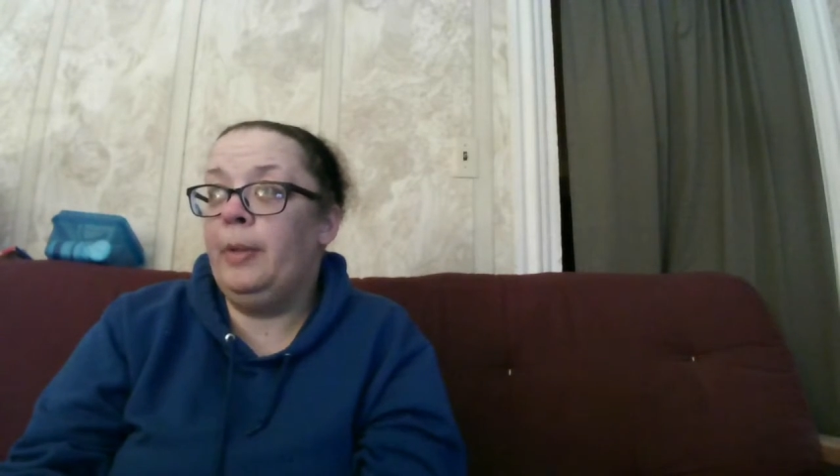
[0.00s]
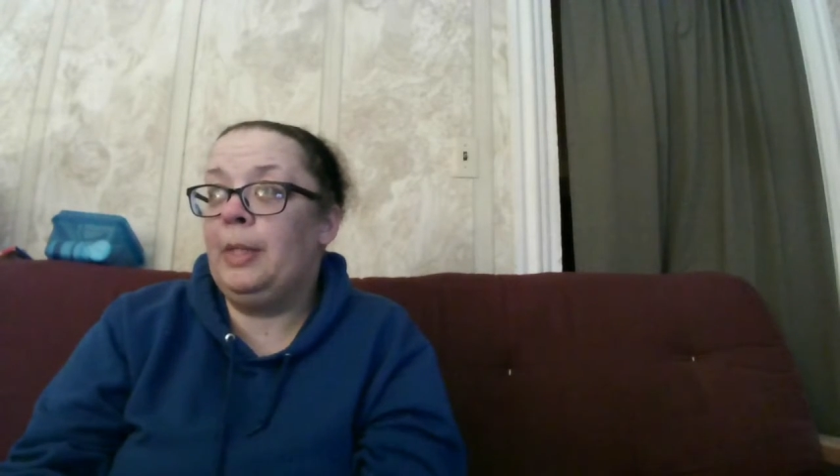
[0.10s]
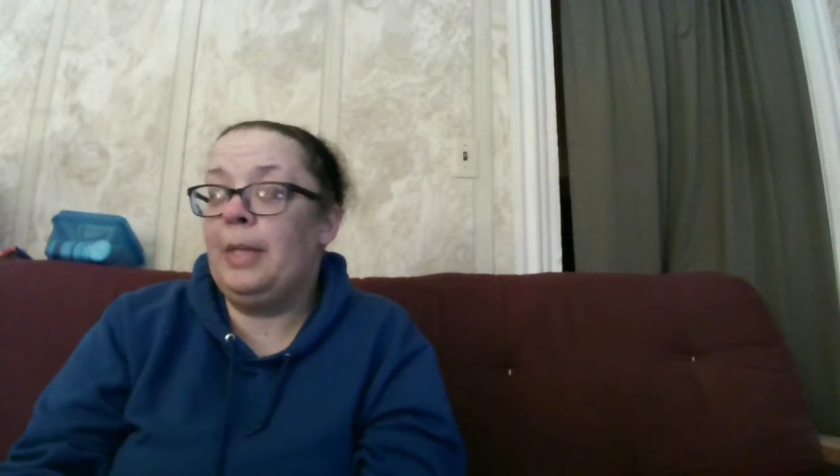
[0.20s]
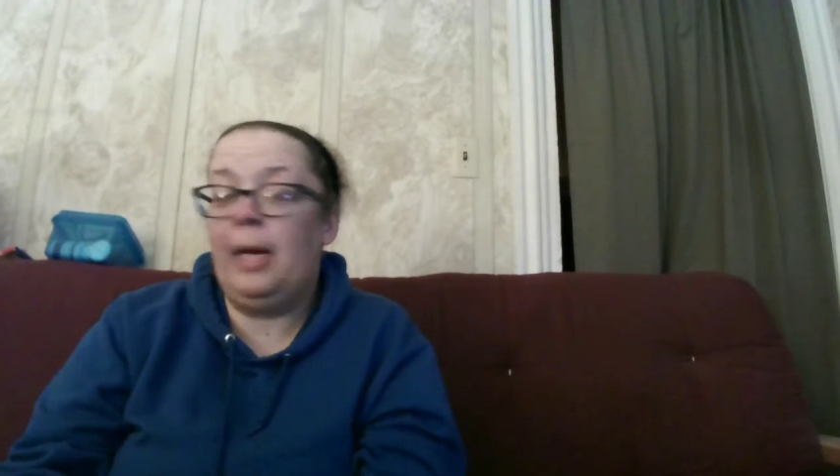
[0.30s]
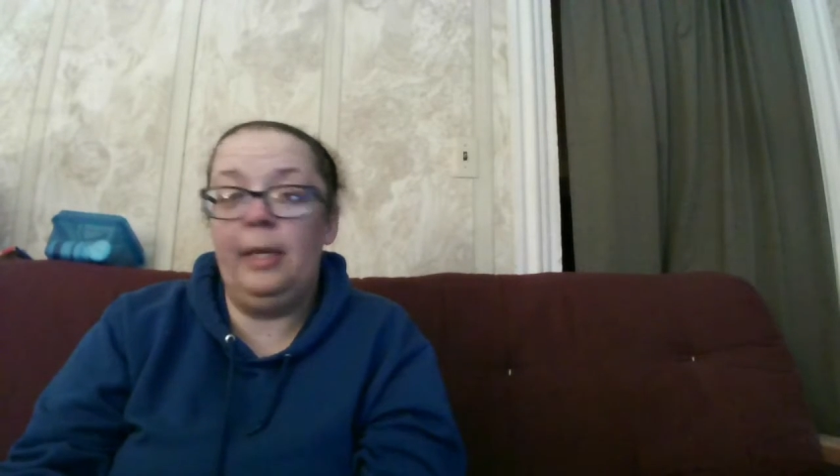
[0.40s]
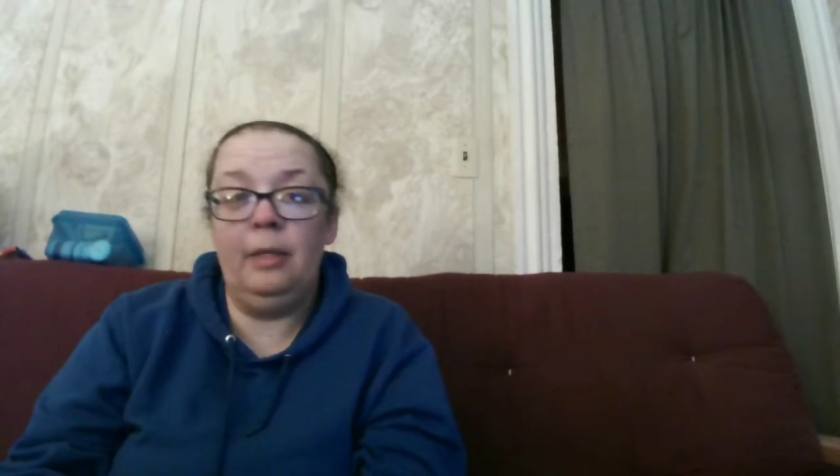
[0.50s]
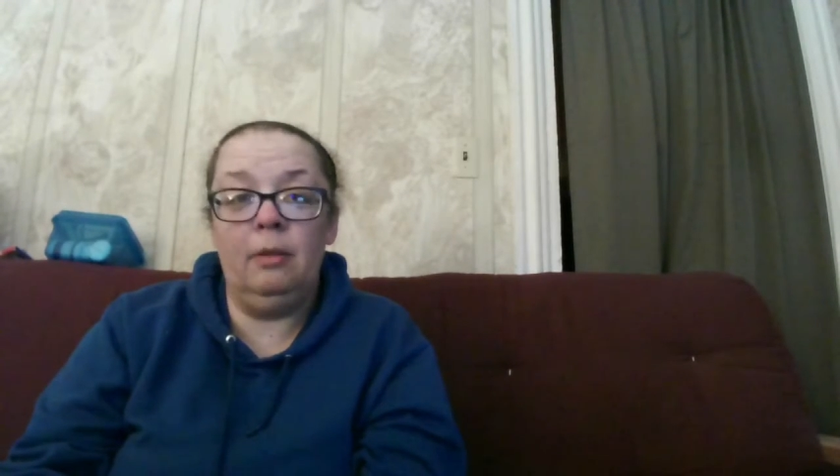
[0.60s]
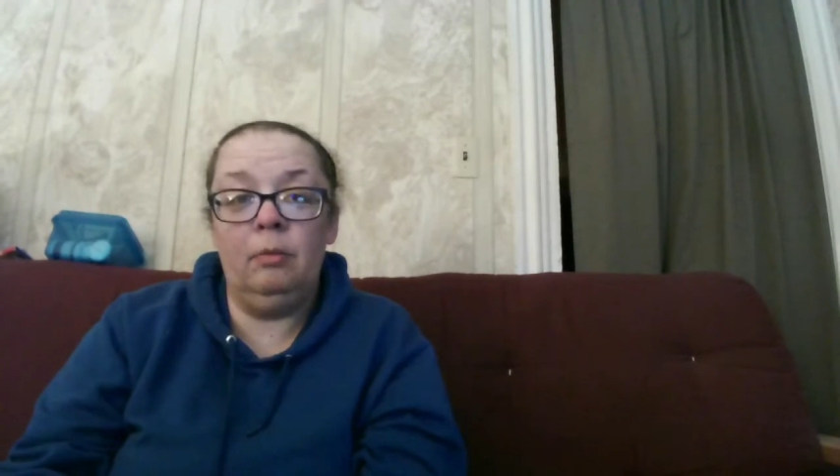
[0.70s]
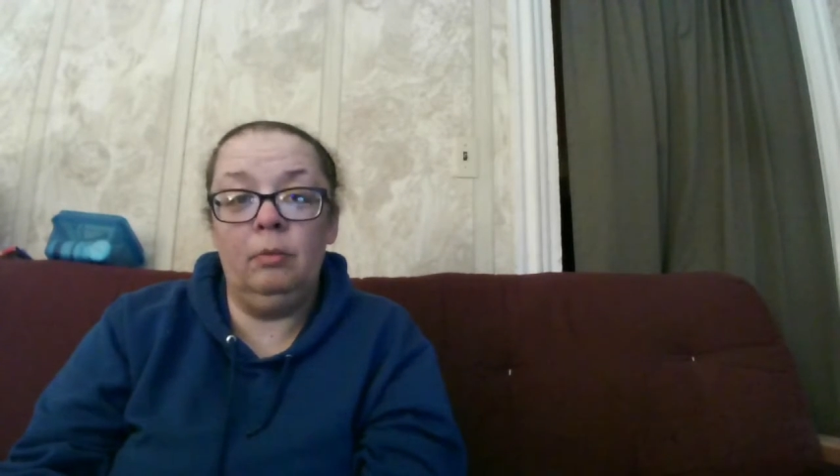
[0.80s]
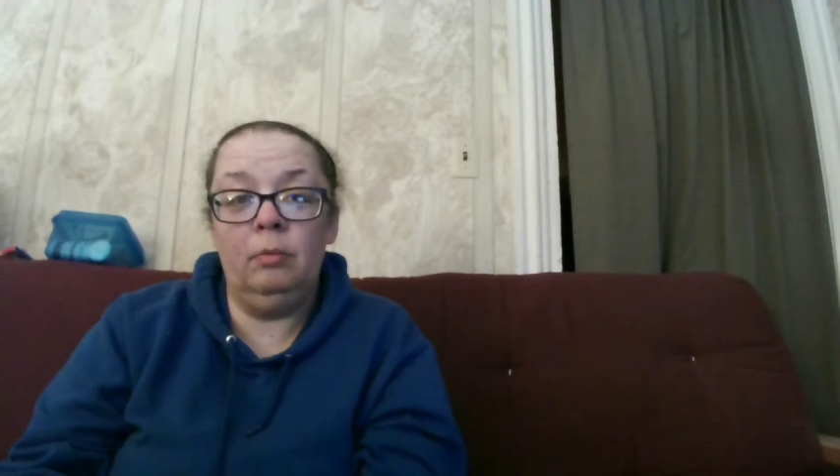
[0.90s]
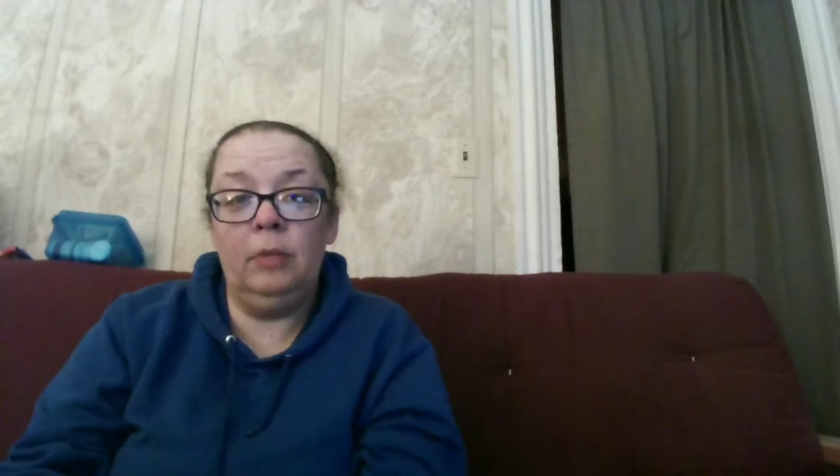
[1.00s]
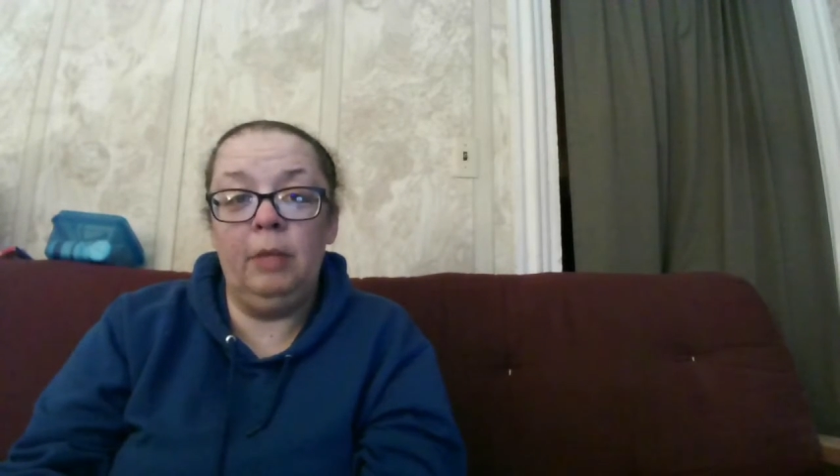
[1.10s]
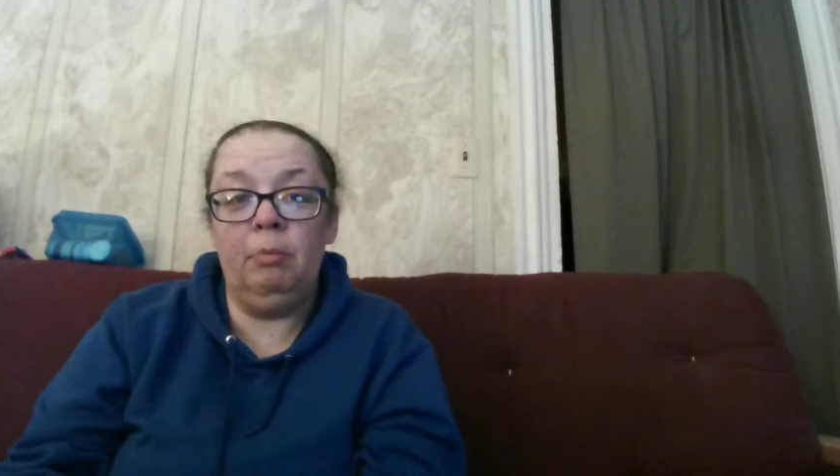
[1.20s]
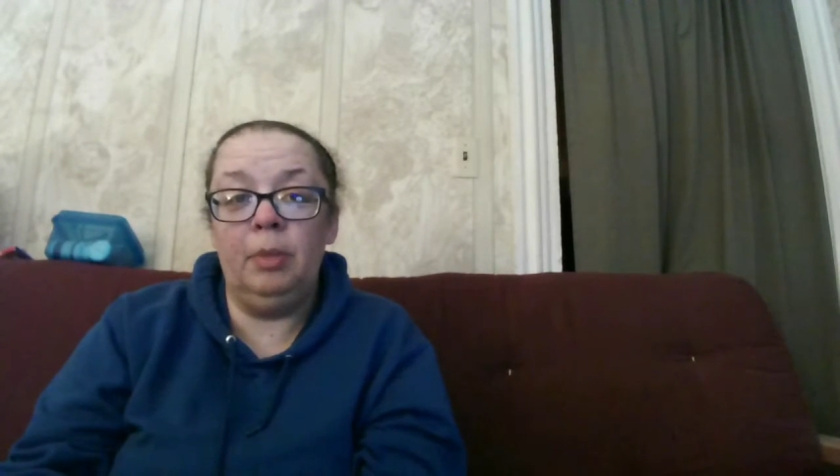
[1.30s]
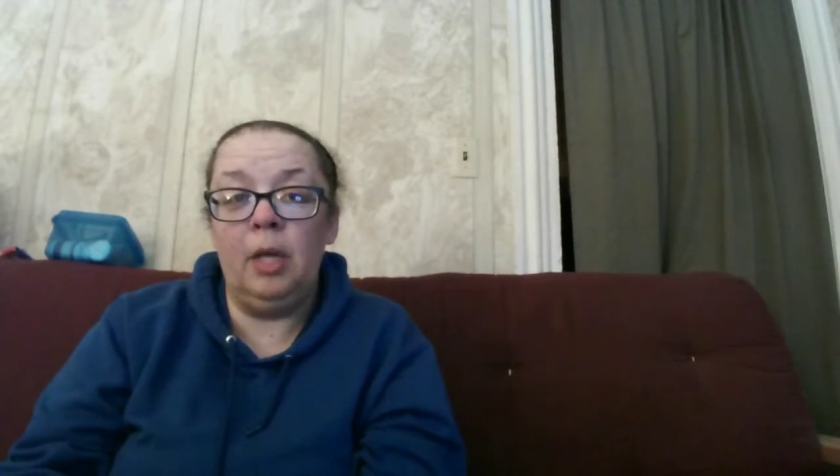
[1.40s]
sign in